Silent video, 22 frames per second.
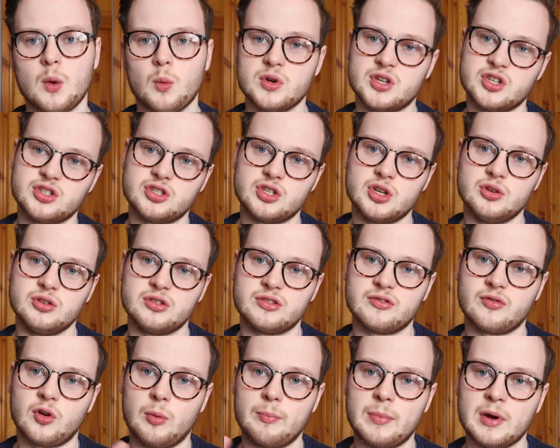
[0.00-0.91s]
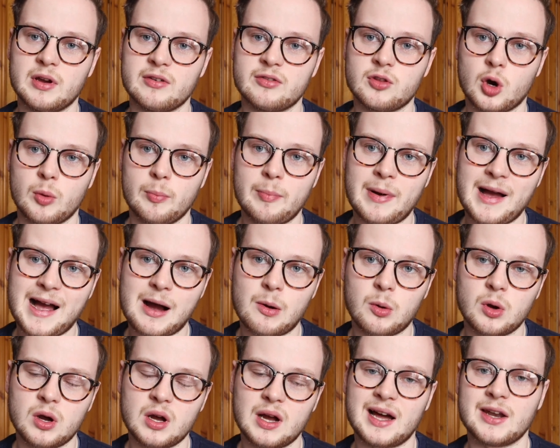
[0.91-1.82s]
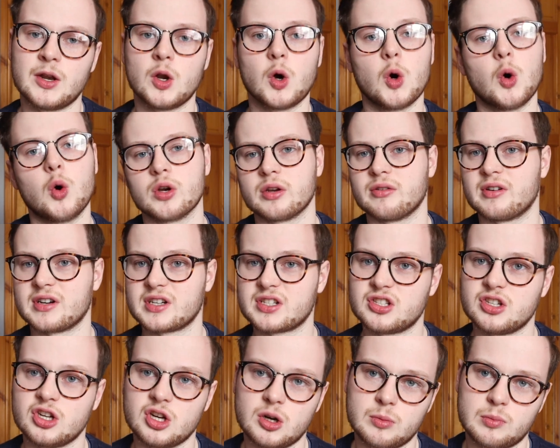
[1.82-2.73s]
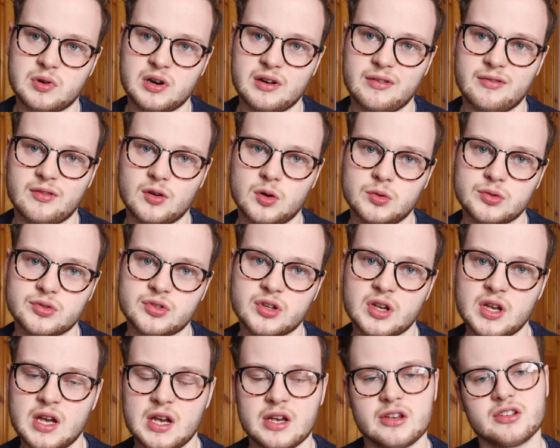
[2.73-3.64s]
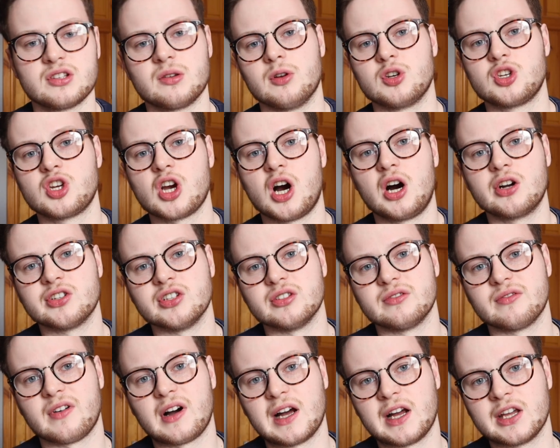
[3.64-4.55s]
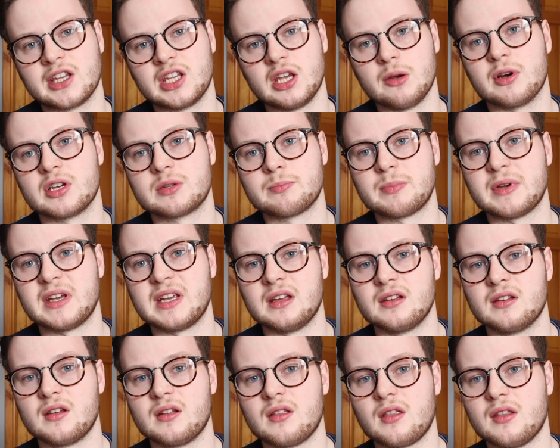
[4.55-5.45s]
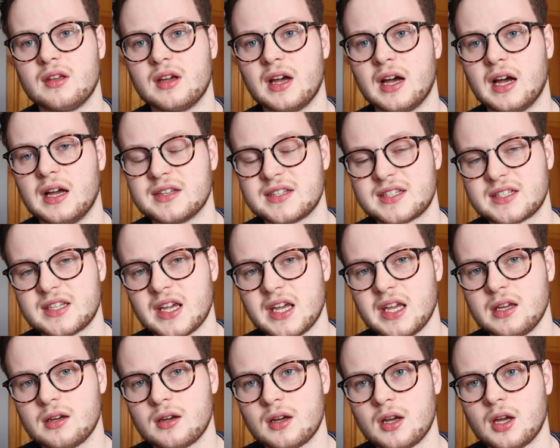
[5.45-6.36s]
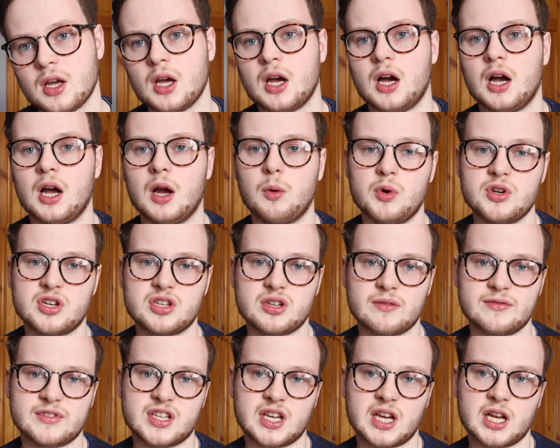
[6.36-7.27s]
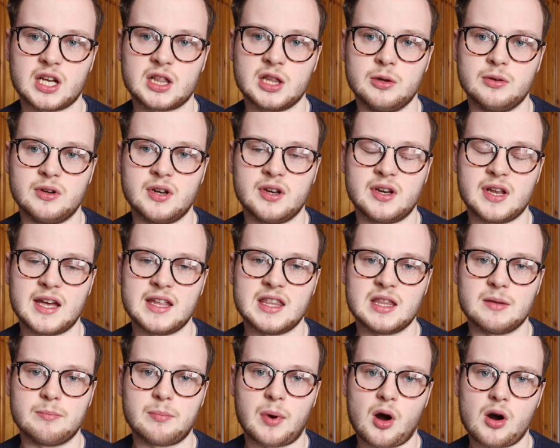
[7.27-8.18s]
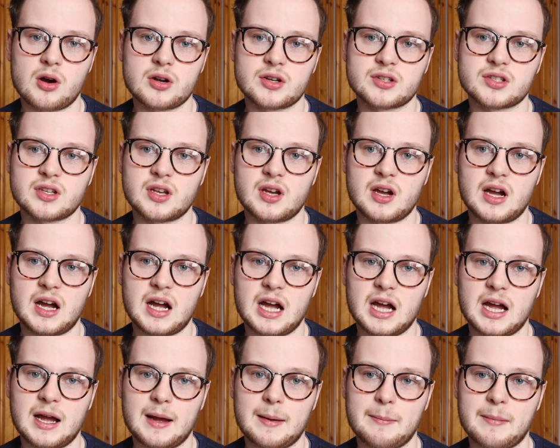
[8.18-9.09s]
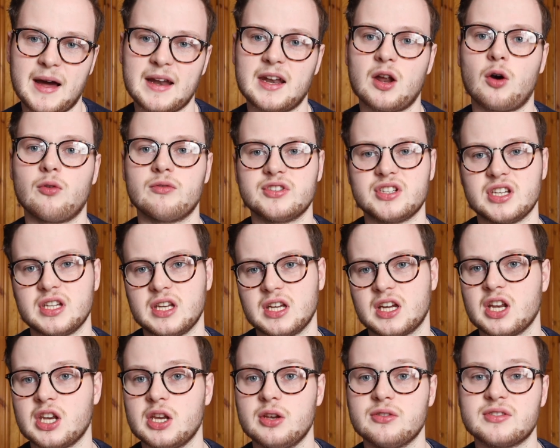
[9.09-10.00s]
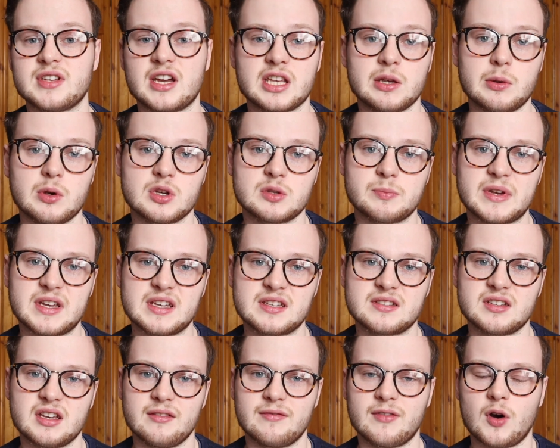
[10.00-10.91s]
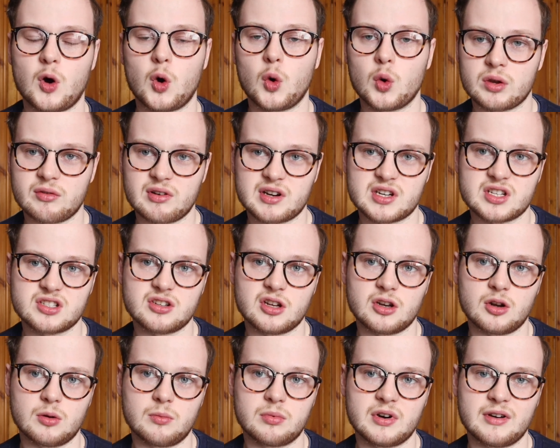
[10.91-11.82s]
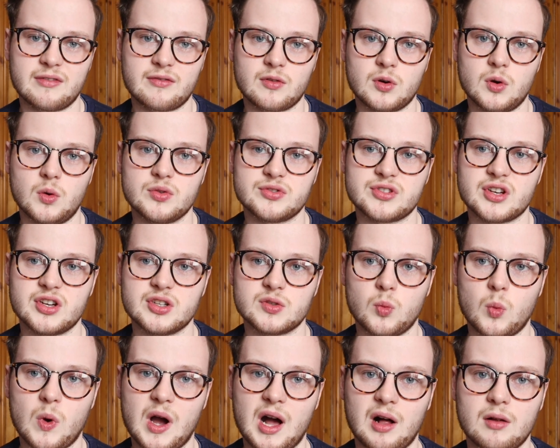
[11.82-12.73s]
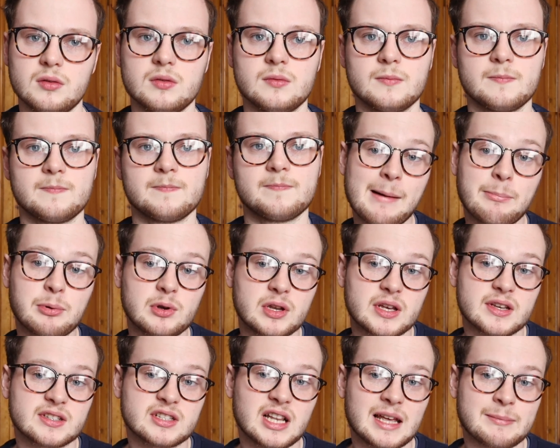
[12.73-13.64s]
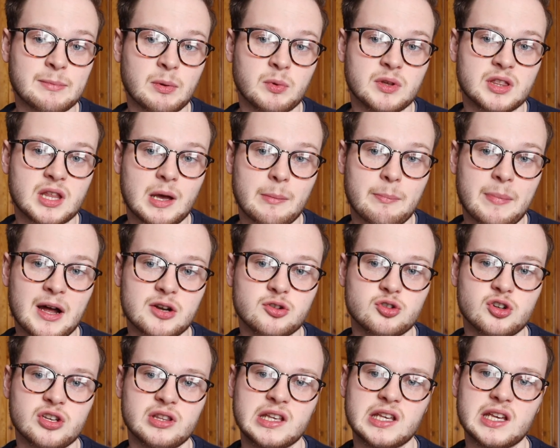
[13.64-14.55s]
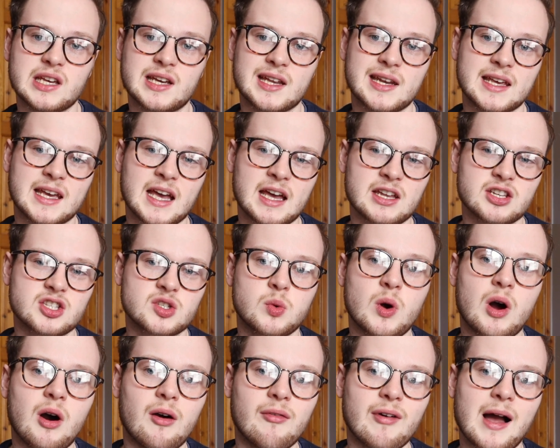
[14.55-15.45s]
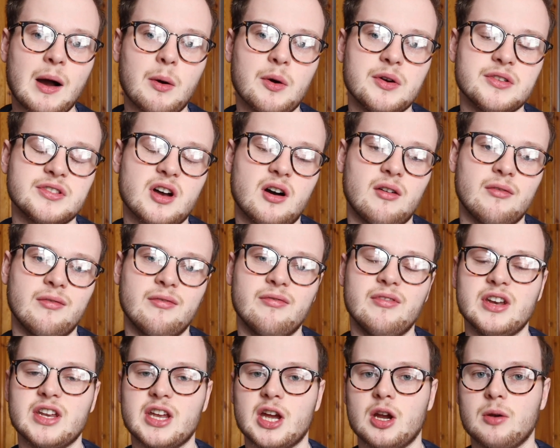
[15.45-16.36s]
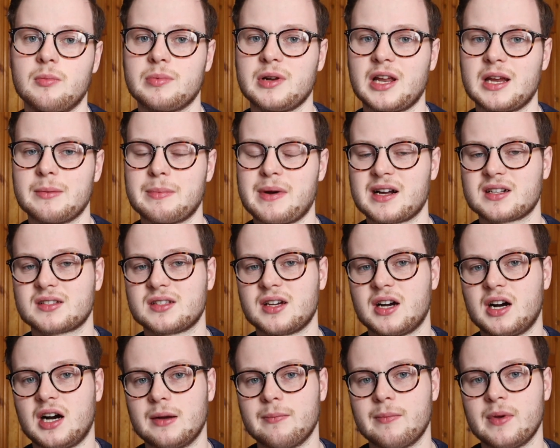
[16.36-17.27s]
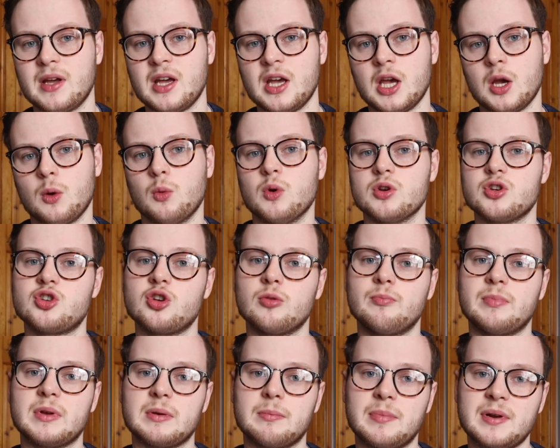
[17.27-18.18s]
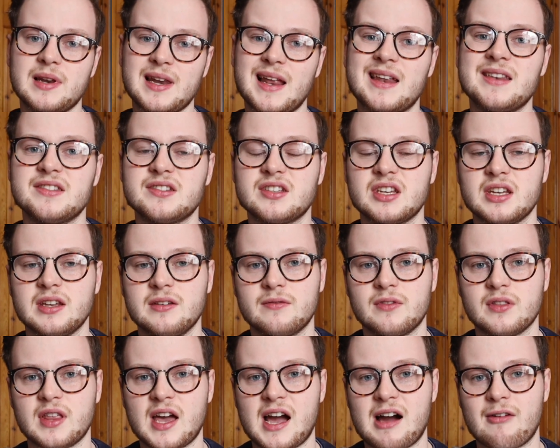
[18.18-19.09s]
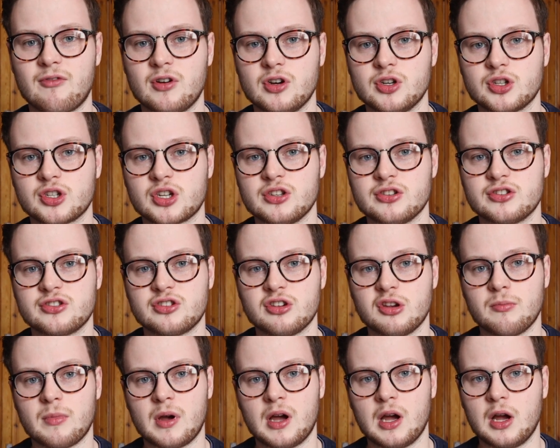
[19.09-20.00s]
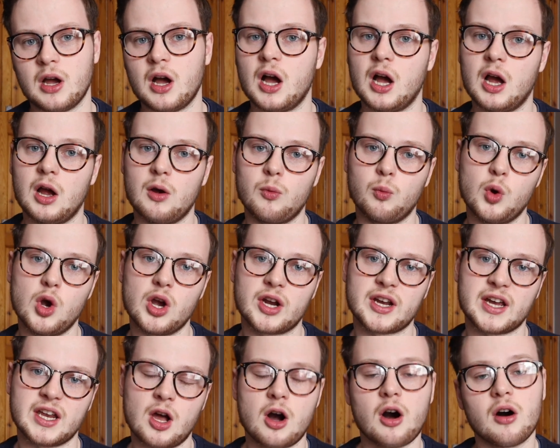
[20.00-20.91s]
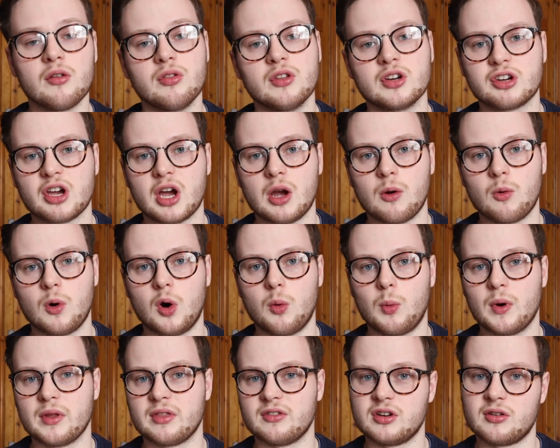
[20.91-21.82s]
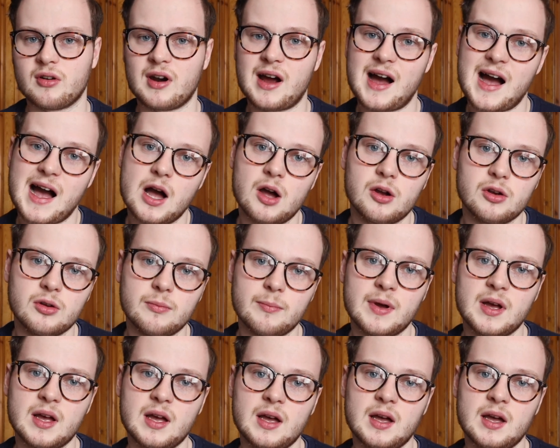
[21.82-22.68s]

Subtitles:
which is used for both your power and all your external peripherals. So it charges via USB-C, which is obviously included in the box, and obviously you can use that USB-C for all your external peripherals as well. Apple is claiming with that battery that you're going to get 12 hours of video playback time, which should be plenty for the average consumer working on the go or whether you're at home